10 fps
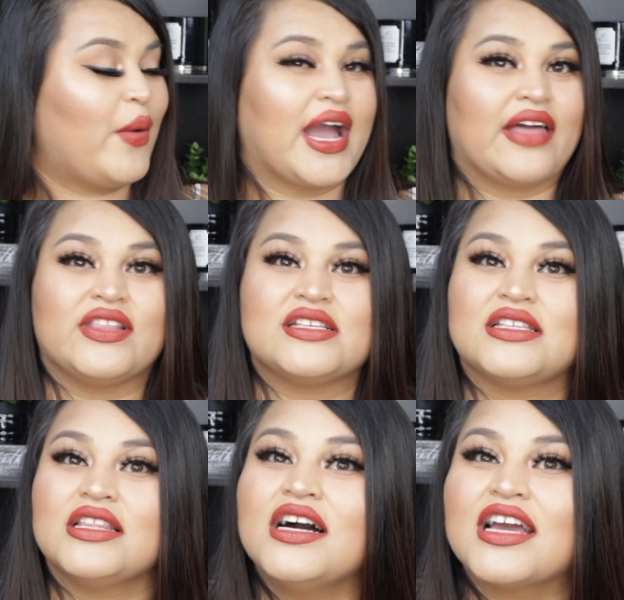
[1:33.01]
got this
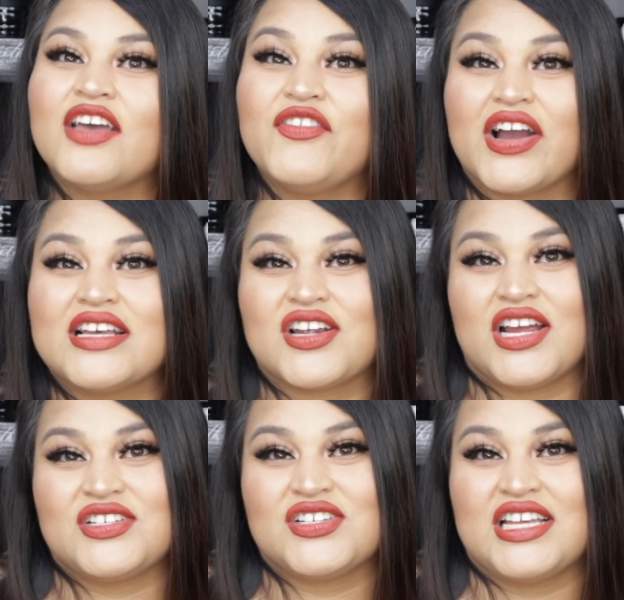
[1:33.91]
look, if you guys are
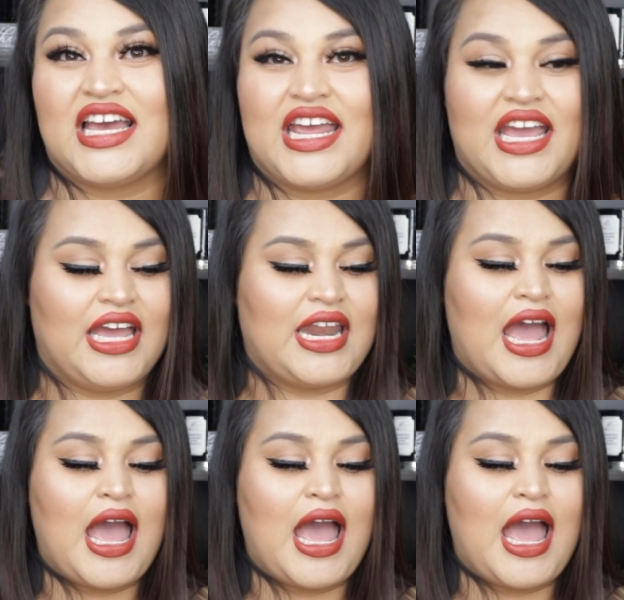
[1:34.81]
interested in